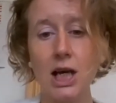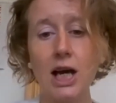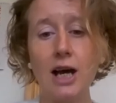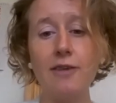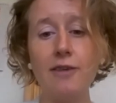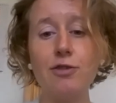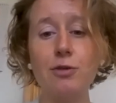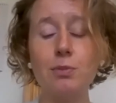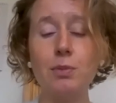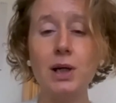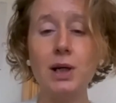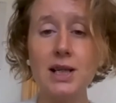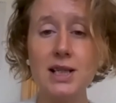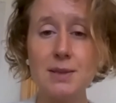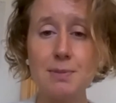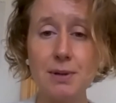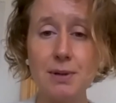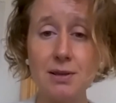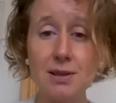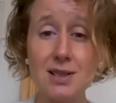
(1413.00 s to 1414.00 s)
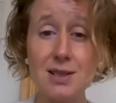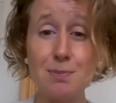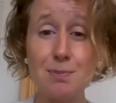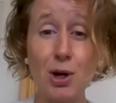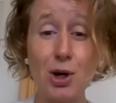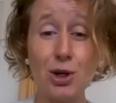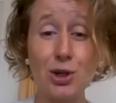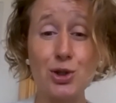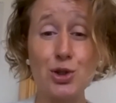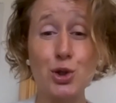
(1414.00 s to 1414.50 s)
And from my experience,
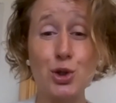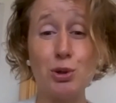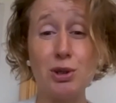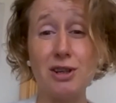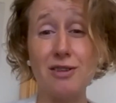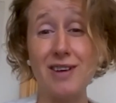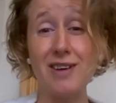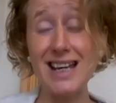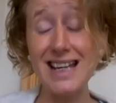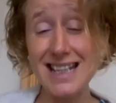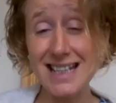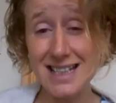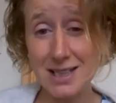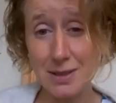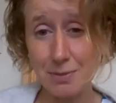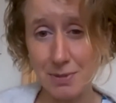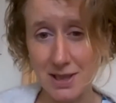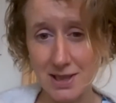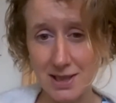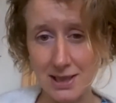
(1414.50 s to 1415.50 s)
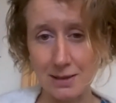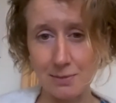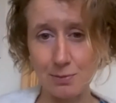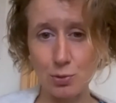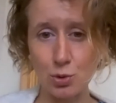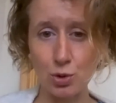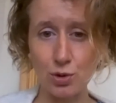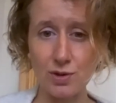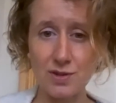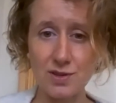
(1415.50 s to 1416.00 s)
partners crave intimacy
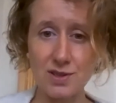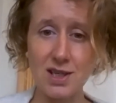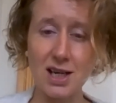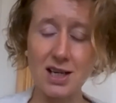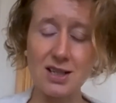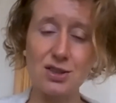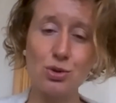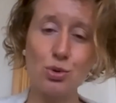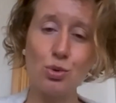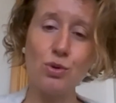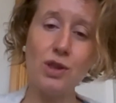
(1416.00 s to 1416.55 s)
more than sex.